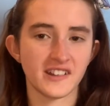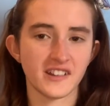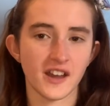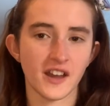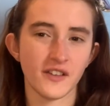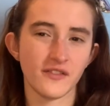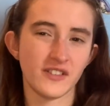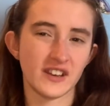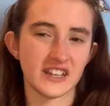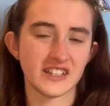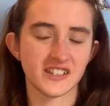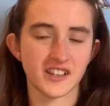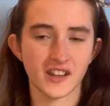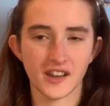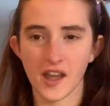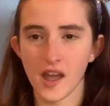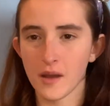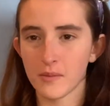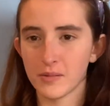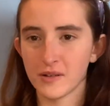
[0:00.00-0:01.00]
I finished a
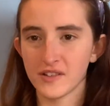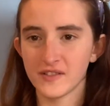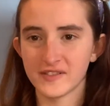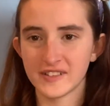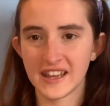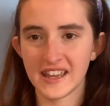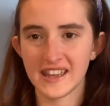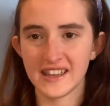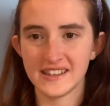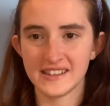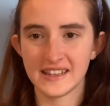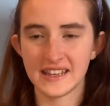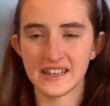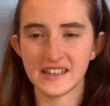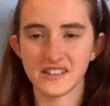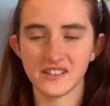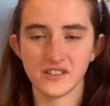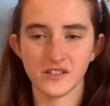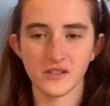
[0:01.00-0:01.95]
couple of days into